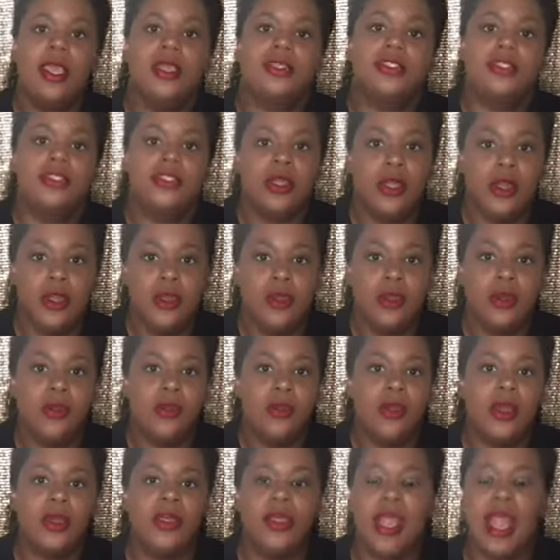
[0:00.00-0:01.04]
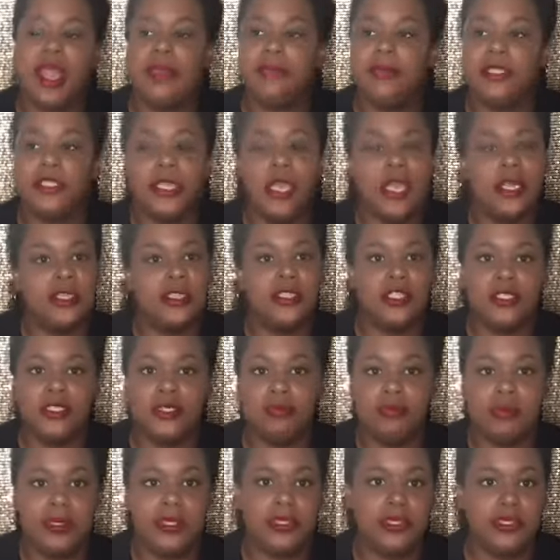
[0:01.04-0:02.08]
So I've been kind of
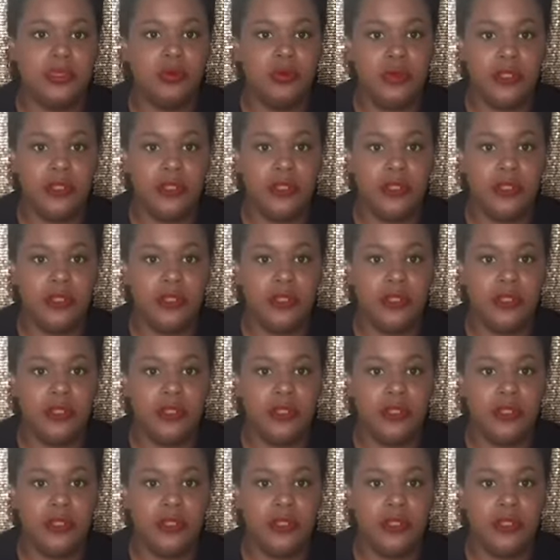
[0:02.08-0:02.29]
just busy